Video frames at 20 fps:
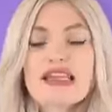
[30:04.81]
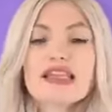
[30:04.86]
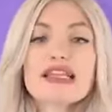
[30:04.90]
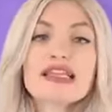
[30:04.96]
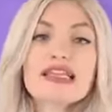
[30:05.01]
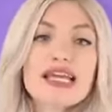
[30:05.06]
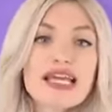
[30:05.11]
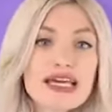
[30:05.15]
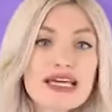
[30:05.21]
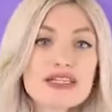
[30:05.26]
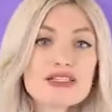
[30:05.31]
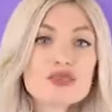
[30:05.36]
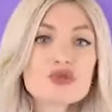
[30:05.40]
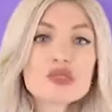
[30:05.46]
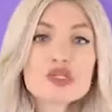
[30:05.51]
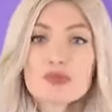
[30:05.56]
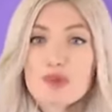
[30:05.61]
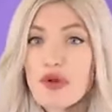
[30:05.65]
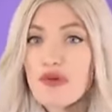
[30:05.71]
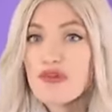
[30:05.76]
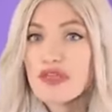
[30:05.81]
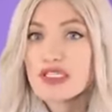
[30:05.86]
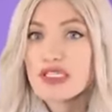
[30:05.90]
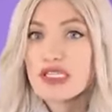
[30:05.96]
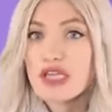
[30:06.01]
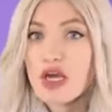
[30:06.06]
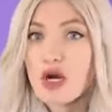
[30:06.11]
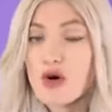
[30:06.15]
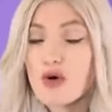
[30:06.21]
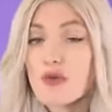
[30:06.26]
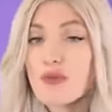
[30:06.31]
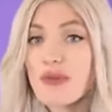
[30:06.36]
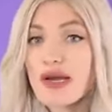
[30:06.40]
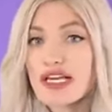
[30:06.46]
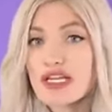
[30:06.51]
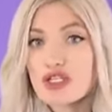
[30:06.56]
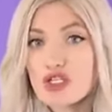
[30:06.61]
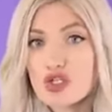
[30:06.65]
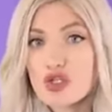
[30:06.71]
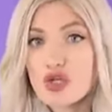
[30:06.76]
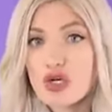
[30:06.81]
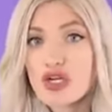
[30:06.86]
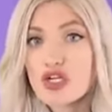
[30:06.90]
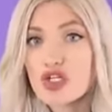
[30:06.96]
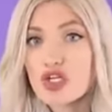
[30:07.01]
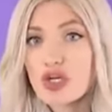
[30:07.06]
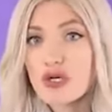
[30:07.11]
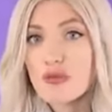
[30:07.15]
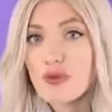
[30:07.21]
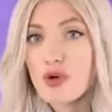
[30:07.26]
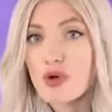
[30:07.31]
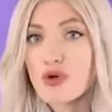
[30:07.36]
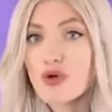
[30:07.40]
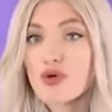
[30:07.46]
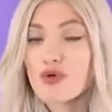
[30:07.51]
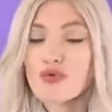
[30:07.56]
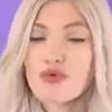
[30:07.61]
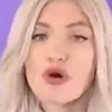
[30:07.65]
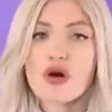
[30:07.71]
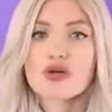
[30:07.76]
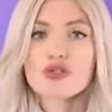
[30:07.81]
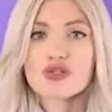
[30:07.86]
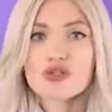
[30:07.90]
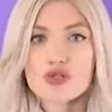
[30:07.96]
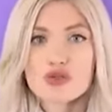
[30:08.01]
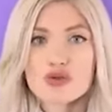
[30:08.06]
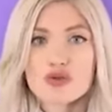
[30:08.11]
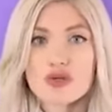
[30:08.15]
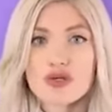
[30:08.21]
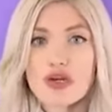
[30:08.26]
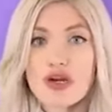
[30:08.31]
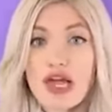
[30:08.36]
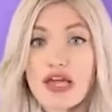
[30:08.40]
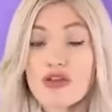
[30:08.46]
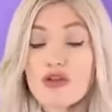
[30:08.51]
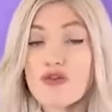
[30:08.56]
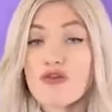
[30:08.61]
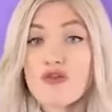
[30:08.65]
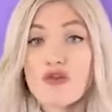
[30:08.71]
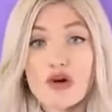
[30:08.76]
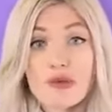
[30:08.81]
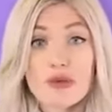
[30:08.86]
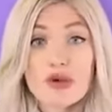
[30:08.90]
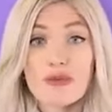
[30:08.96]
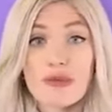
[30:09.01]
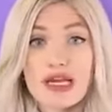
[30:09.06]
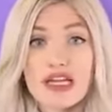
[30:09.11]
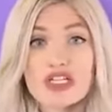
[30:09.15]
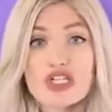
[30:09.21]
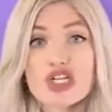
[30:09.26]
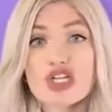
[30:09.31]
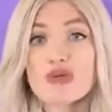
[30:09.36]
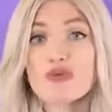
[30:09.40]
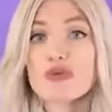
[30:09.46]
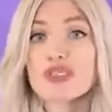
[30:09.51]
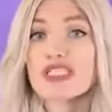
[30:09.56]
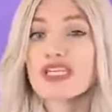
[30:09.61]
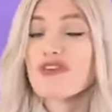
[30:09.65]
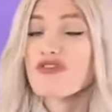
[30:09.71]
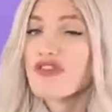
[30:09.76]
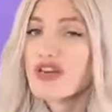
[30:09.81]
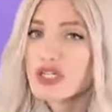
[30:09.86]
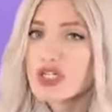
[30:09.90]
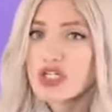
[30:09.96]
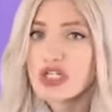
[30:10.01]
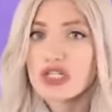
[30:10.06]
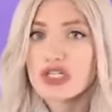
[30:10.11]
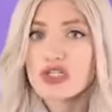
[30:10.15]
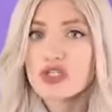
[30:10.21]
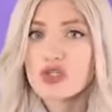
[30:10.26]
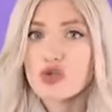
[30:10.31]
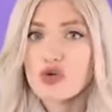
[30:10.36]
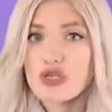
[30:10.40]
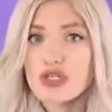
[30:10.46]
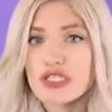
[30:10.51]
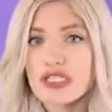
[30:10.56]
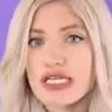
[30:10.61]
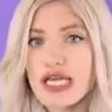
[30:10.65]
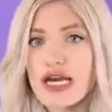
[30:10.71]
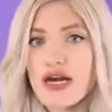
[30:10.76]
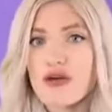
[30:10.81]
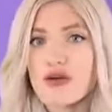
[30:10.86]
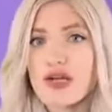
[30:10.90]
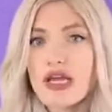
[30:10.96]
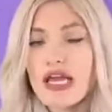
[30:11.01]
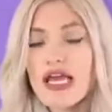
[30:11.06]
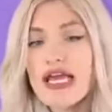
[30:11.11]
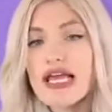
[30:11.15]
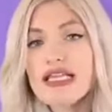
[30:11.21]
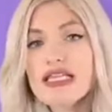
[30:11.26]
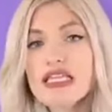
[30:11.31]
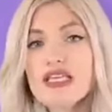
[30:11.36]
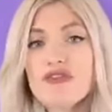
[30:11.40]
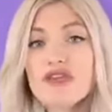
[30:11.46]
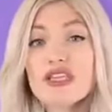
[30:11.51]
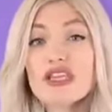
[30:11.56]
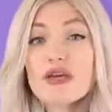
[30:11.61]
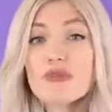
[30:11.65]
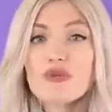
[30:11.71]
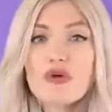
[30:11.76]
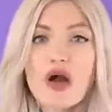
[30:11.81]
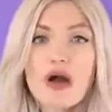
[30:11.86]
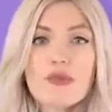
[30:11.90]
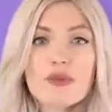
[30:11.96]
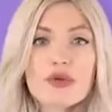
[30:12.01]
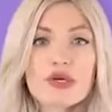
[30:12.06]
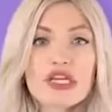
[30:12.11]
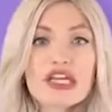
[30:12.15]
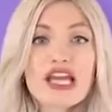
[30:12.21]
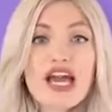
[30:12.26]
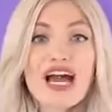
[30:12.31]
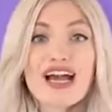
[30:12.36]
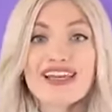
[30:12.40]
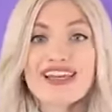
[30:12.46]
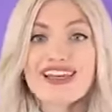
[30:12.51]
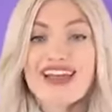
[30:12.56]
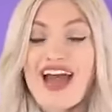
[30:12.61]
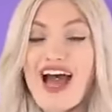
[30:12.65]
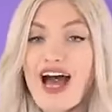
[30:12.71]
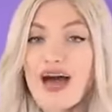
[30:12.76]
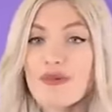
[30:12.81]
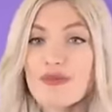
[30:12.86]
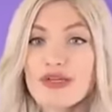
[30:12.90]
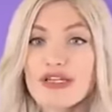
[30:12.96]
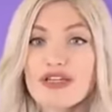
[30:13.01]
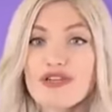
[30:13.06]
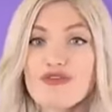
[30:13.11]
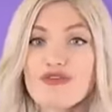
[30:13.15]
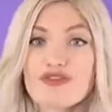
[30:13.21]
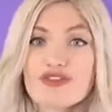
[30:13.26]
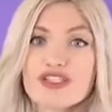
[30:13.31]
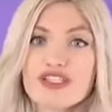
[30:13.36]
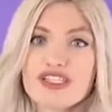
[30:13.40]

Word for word: The land was previously owned by construction mogul Ron Tudor, and the former mansion was eventually torn down, leaving the property uninhabited for